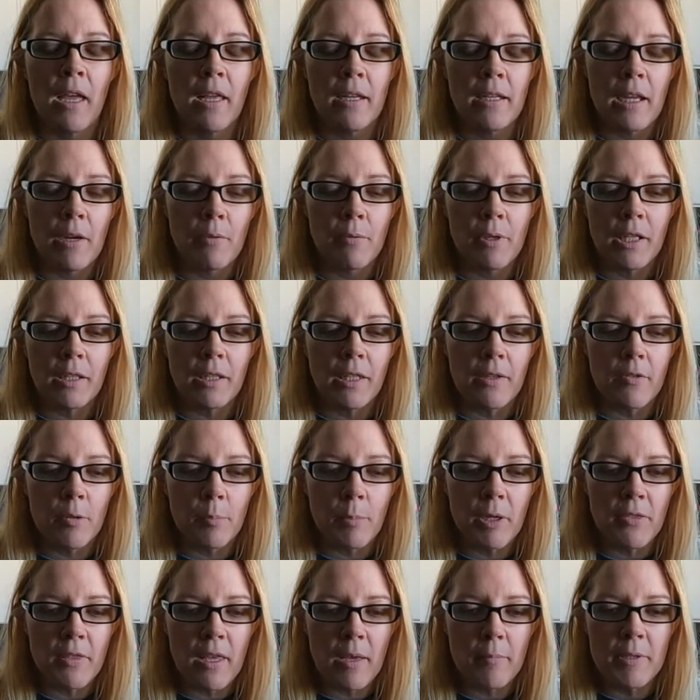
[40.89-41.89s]
Now, what I love
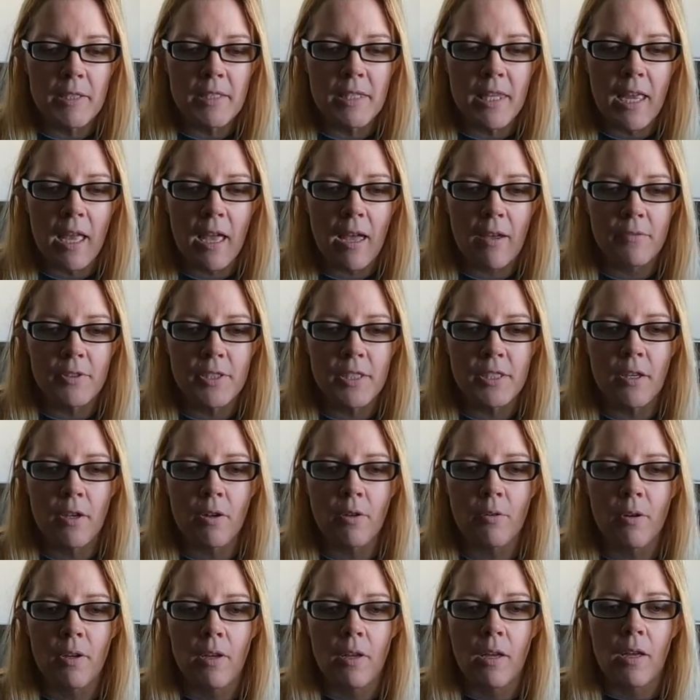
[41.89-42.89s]
about them is they have
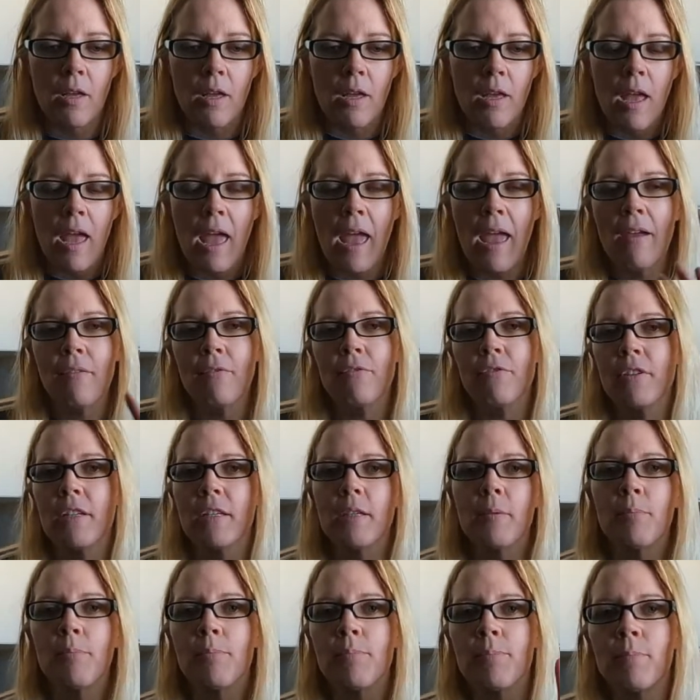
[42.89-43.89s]
so
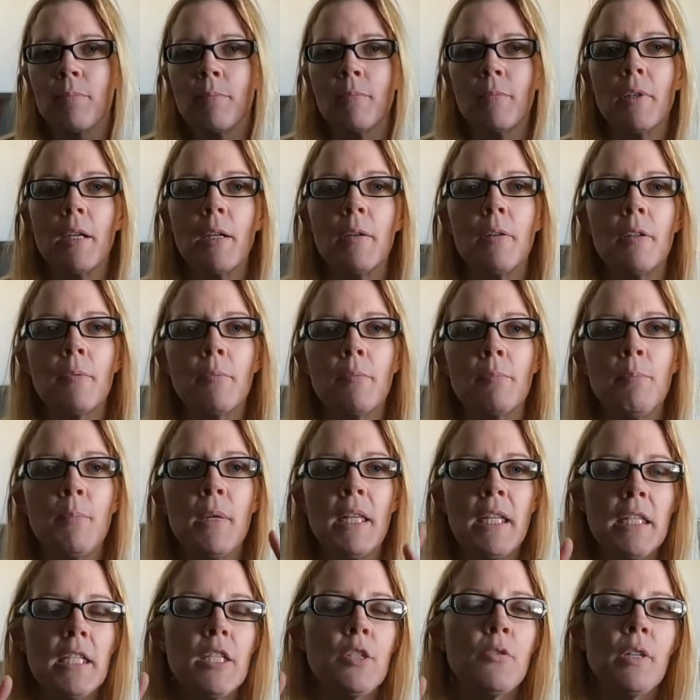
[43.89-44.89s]
every
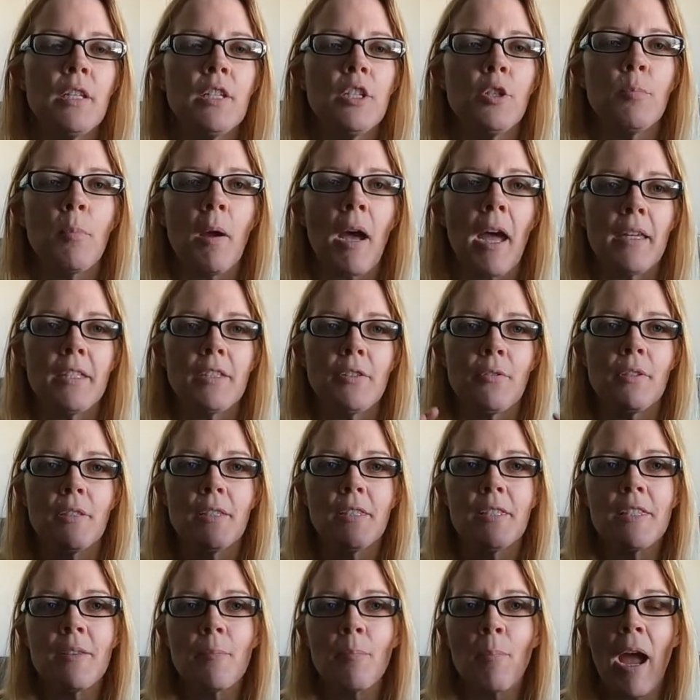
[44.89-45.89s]
mini unit you buy. So
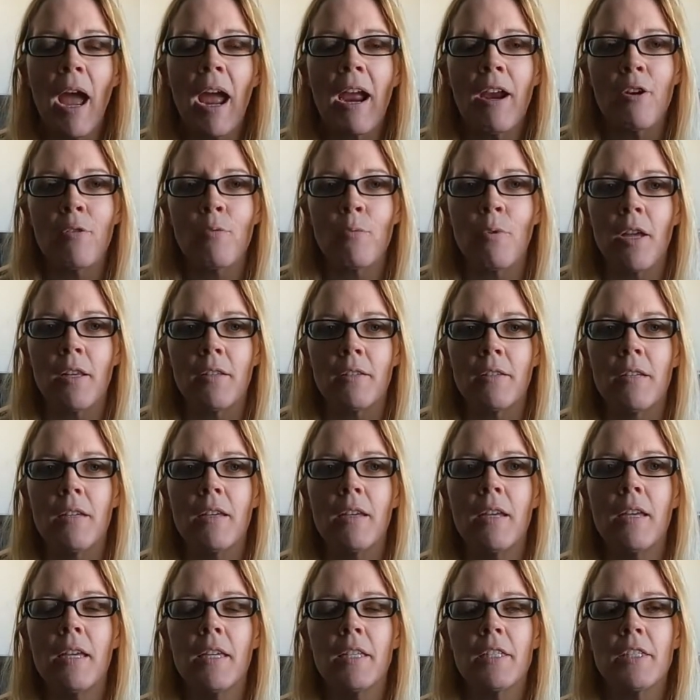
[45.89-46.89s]
this is the pirate one.
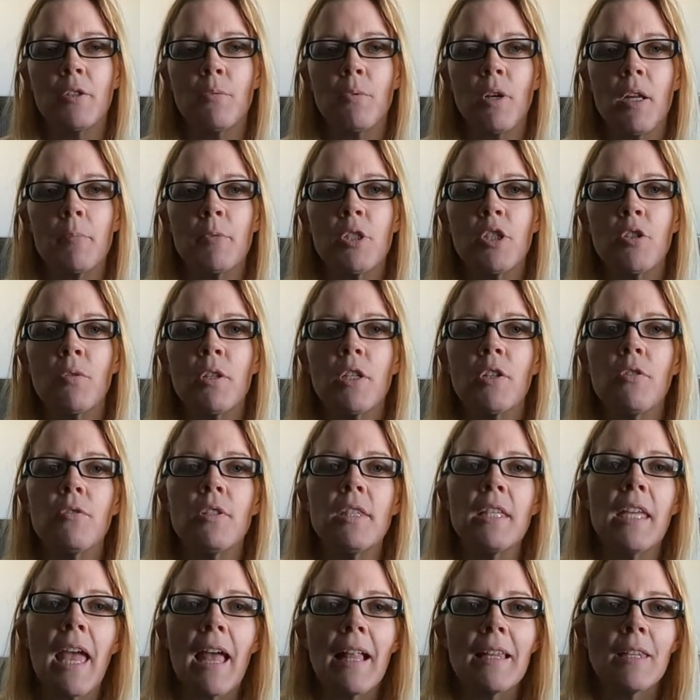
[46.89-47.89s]
So what I'm showing you is
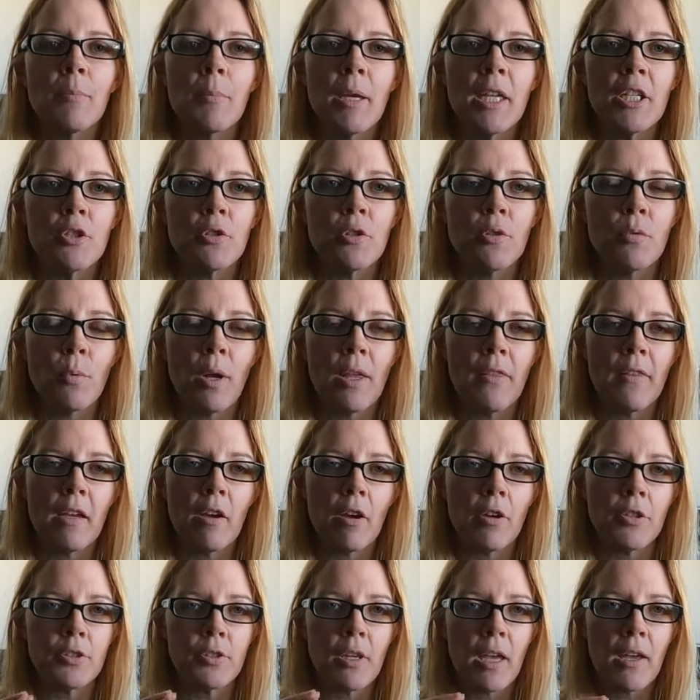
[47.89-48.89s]
the elementary one. They
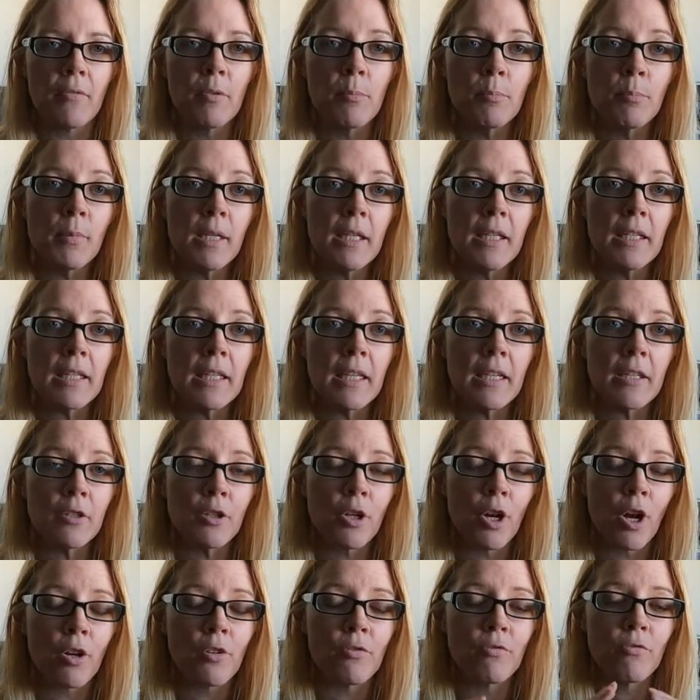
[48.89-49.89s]
also have a mini
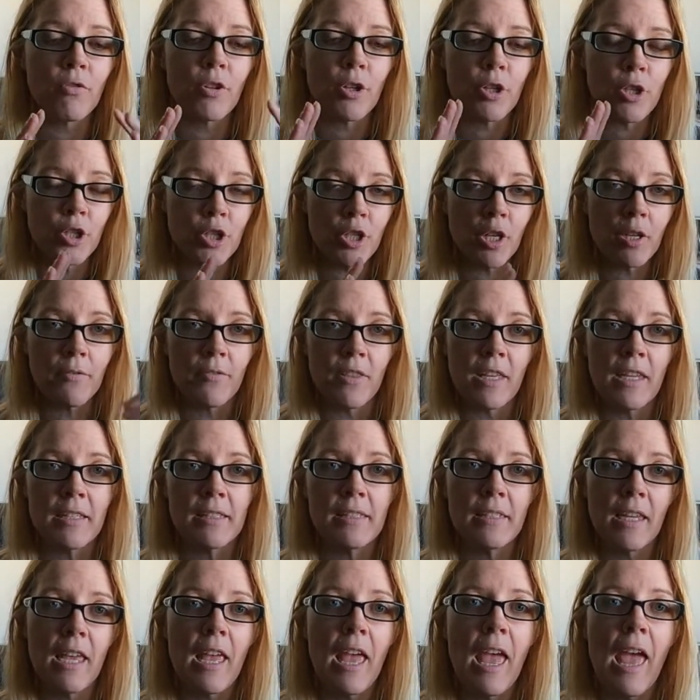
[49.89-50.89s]
kindergarten version of
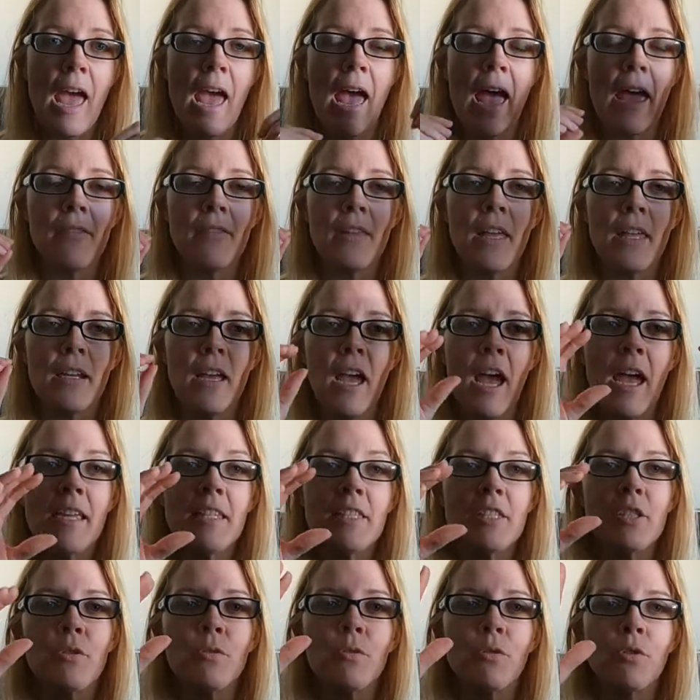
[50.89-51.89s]
this and then a high
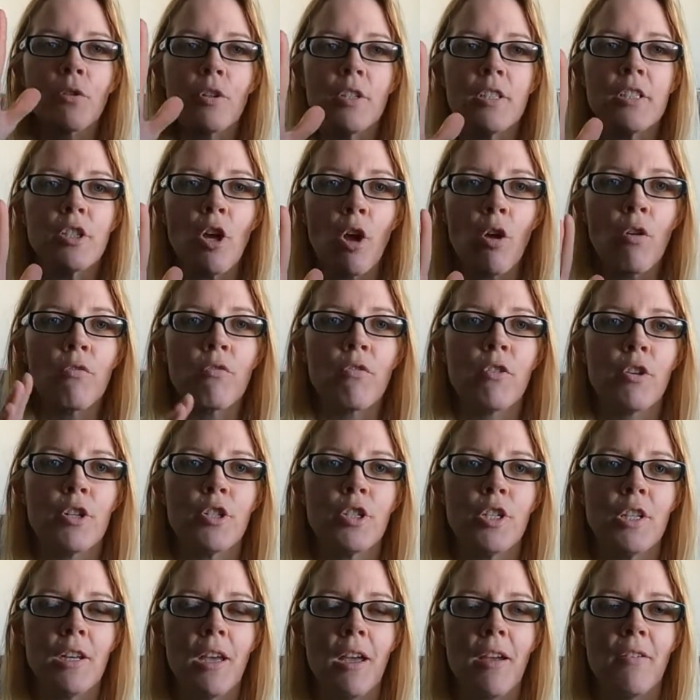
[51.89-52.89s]
school or adult
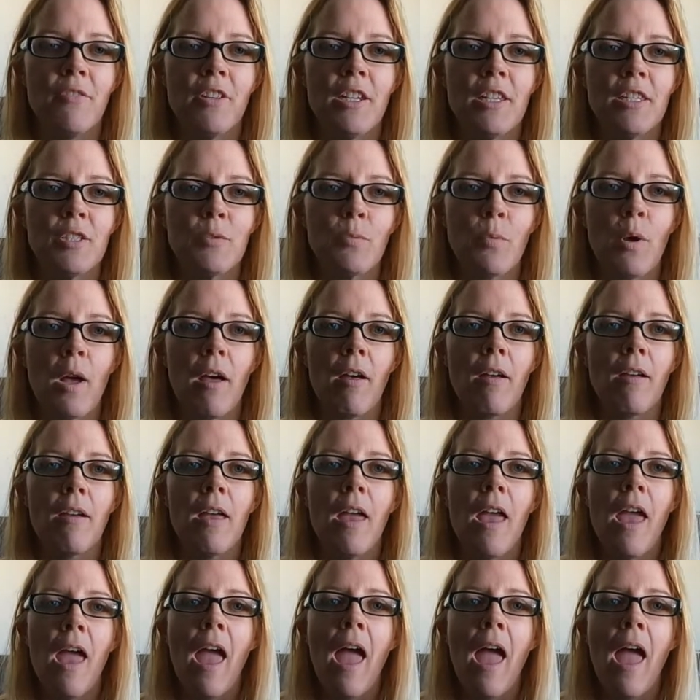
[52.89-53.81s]
version of it as well